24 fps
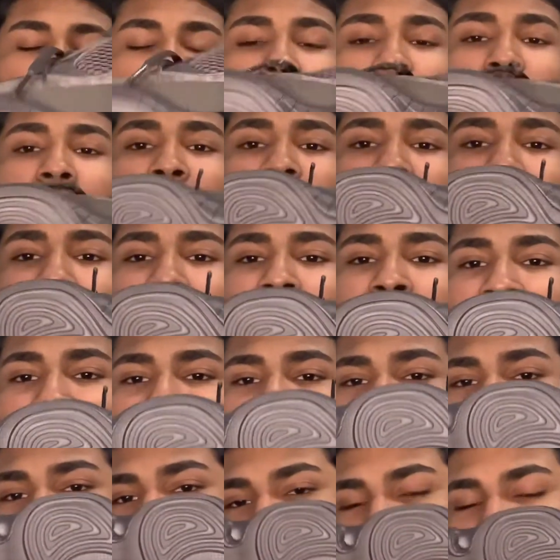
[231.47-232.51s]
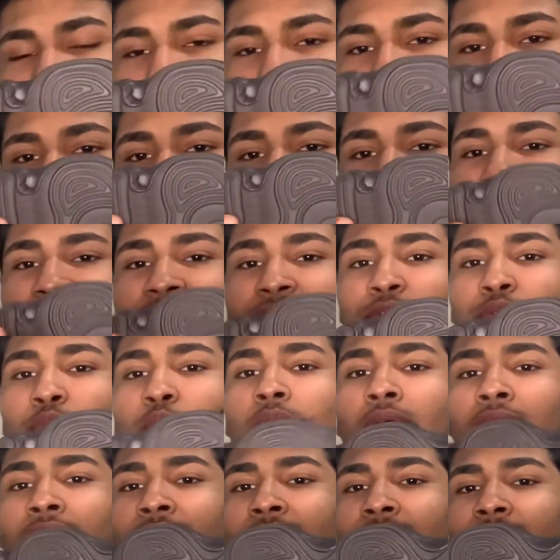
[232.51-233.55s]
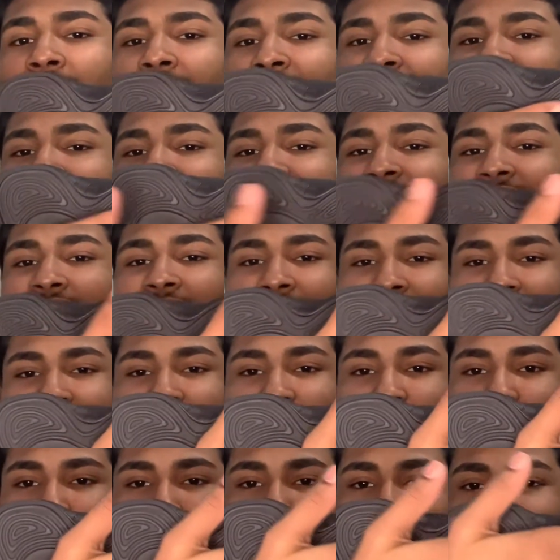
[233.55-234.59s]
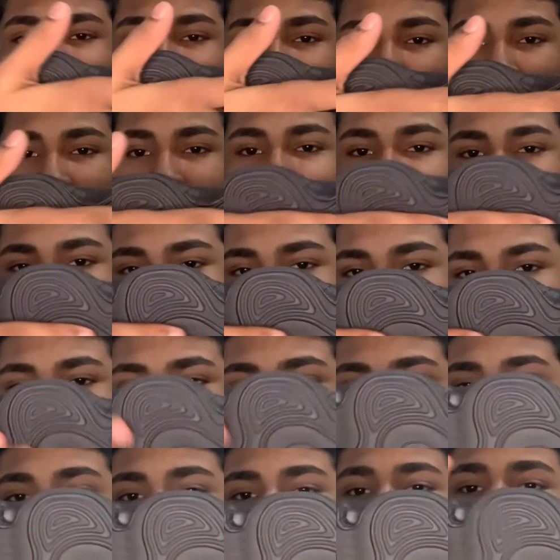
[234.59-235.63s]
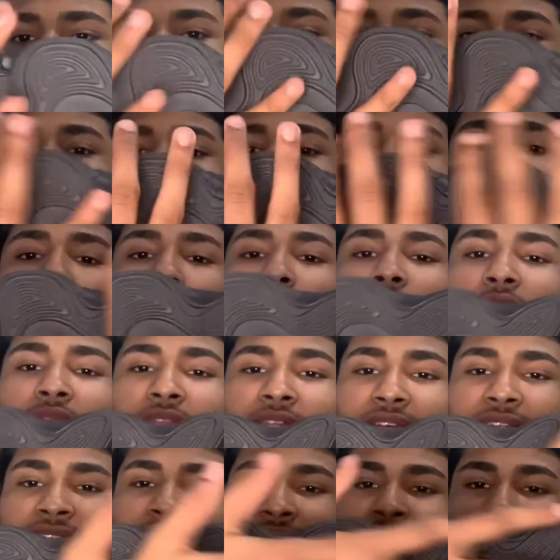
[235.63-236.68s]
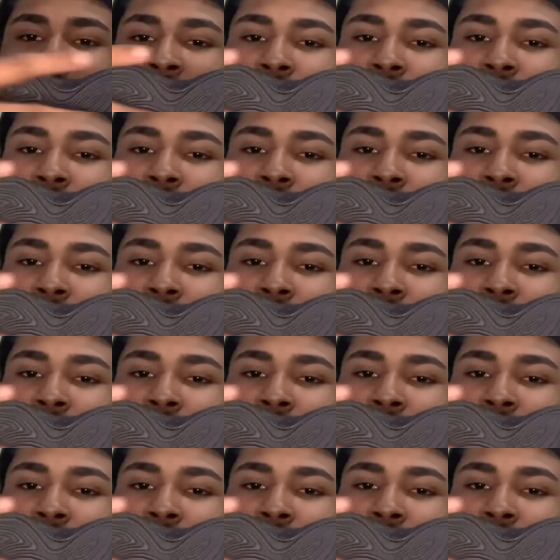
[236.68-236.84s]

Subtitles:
And this is the reason why I dislike the shoe now. All this.